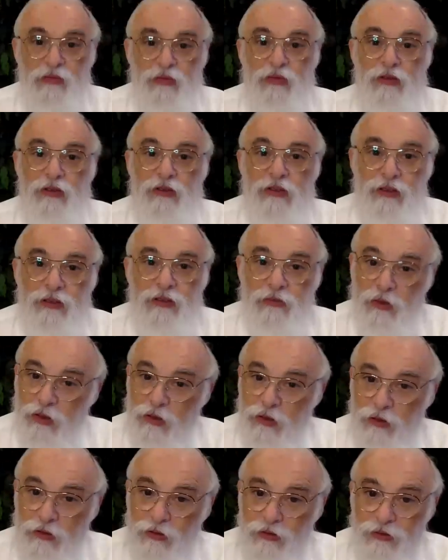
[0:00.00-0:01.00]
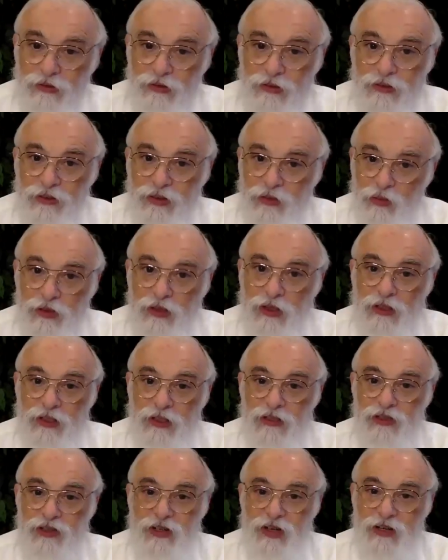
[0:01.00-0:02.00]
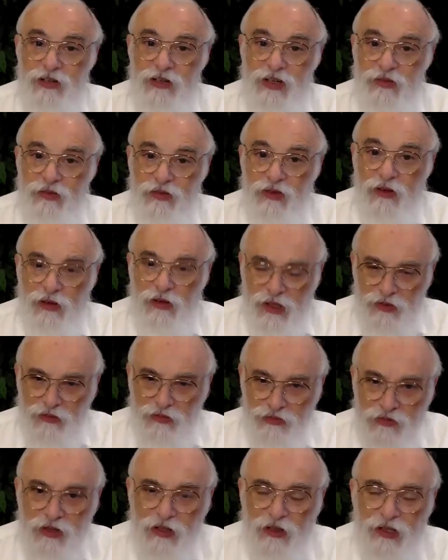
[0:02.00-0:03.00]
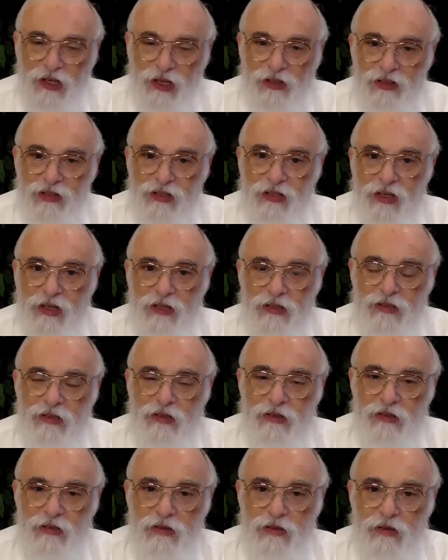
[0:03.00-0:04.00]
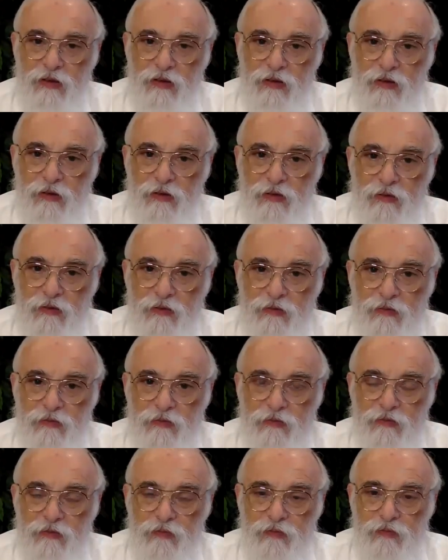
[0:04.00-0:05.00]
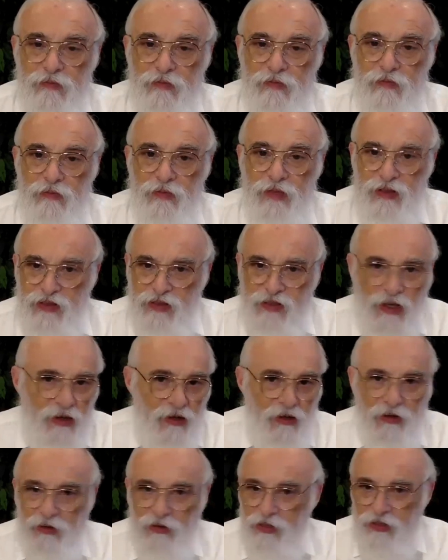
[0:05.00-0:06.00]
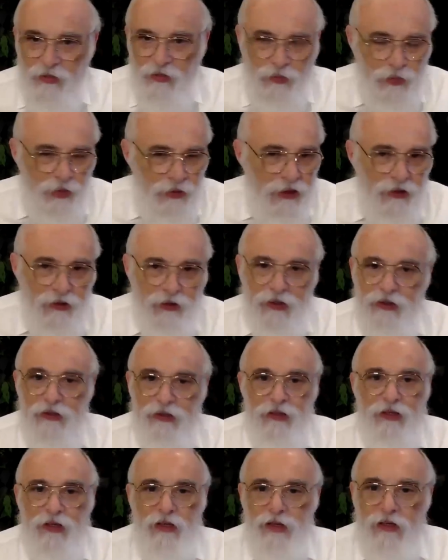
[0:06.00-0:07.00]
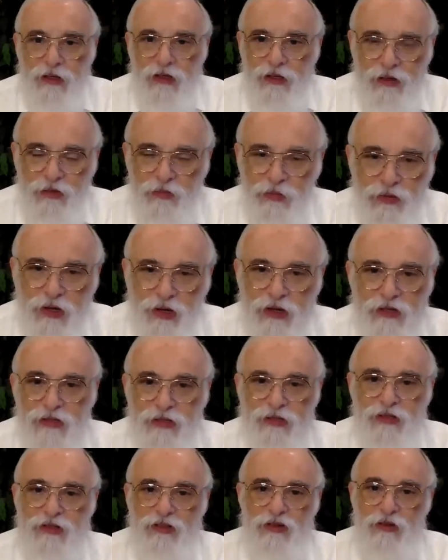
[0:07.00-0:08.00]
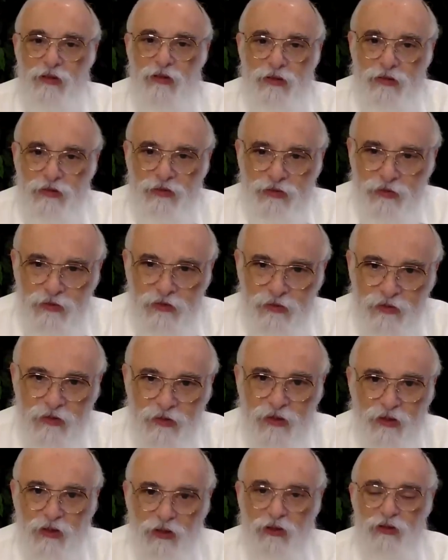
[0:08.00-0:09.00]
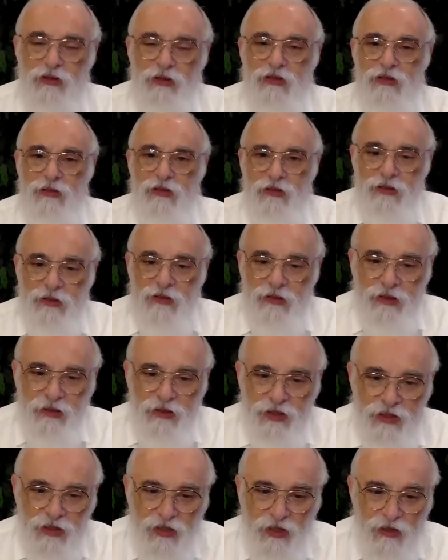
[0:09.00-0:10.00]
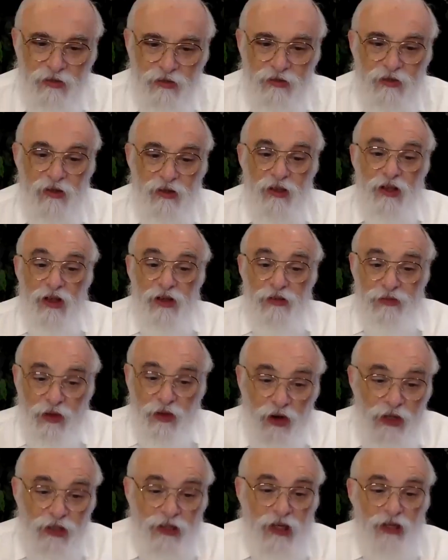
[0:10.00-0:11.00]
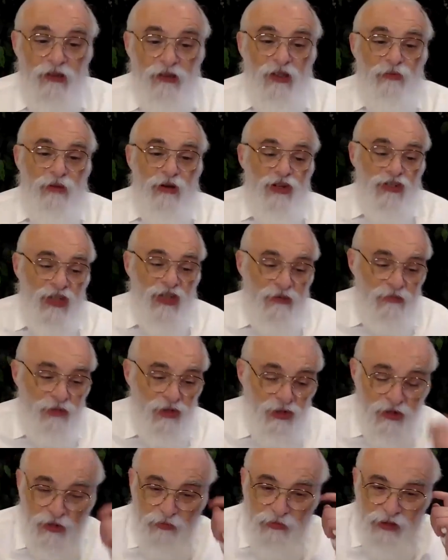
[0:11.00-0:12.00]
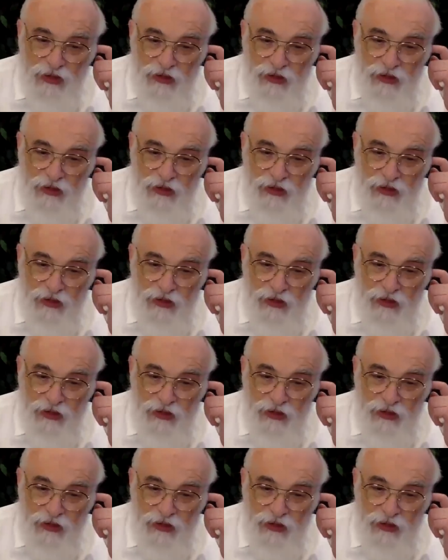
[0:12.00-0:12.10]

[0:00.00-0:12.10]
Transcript: Emunah. Whoa. Emunah didn't change even though he really understands this. And Seichel has completely embraced the truth of Likus and Yiddishkeit. V'oit chiddush ben shtei mishalim.